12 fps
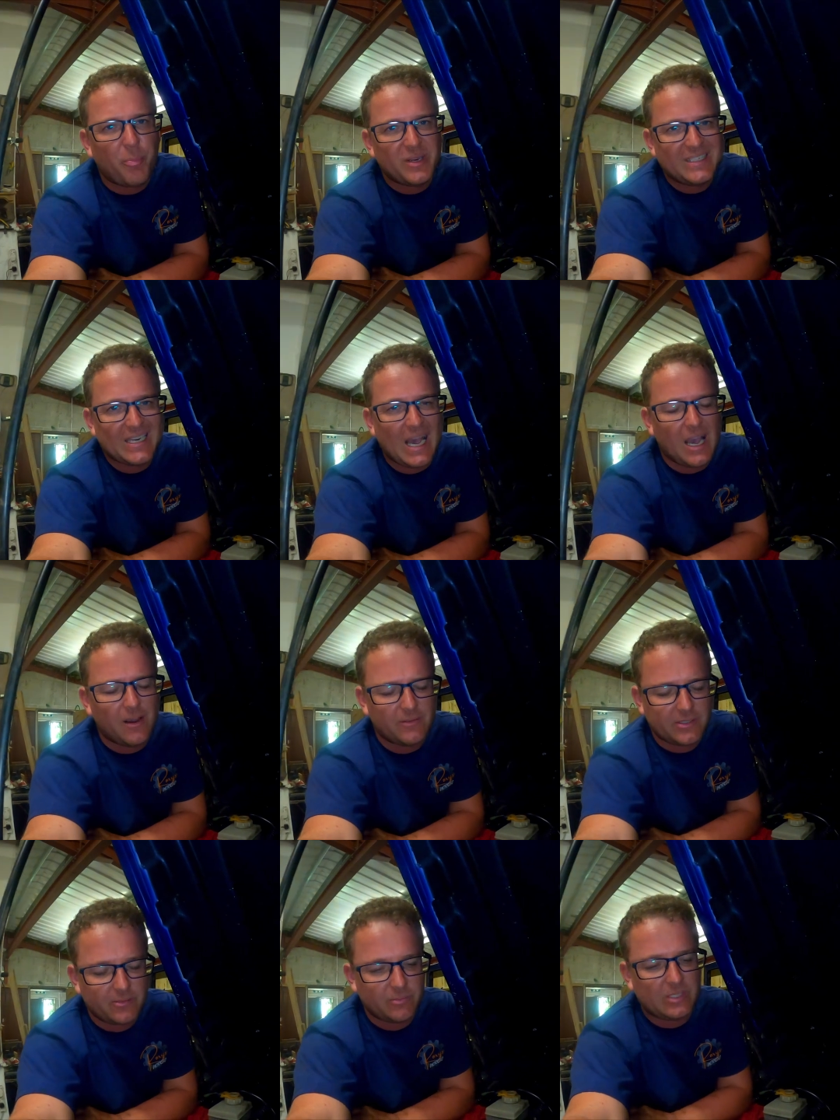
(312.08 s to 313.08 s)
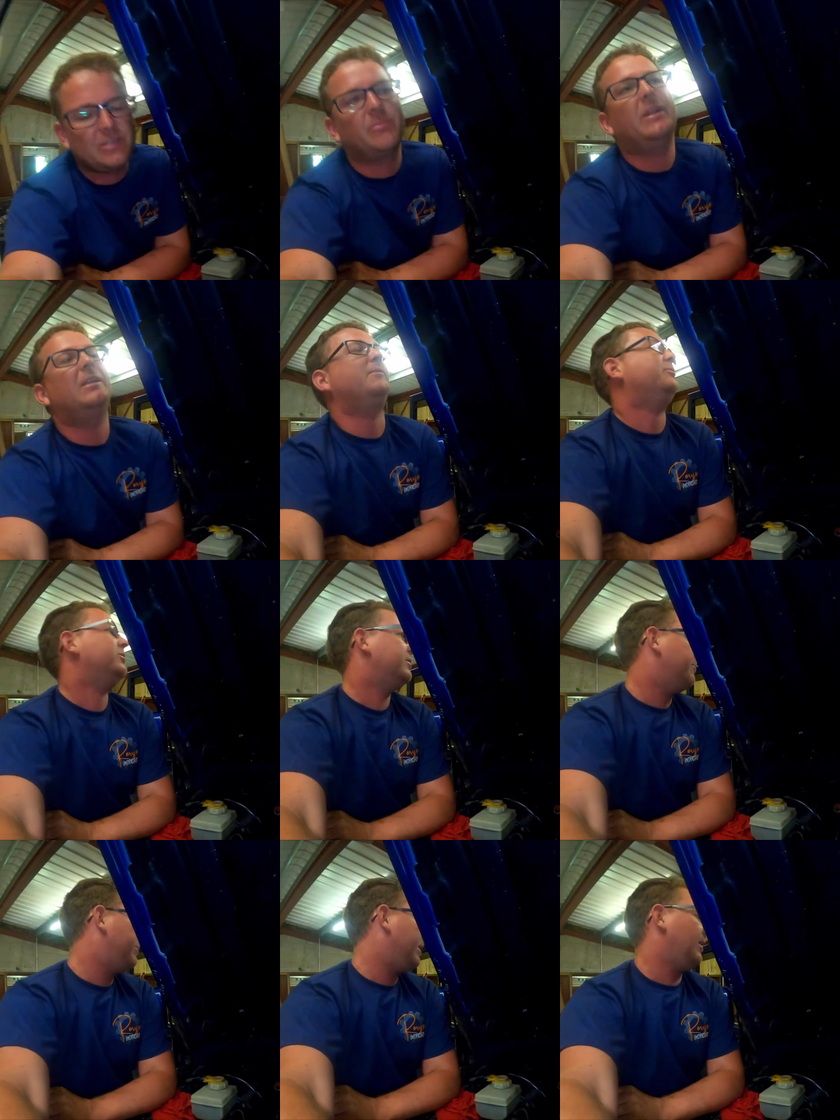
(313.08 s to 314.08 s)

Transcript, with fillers: up and downs with somebody else pushing the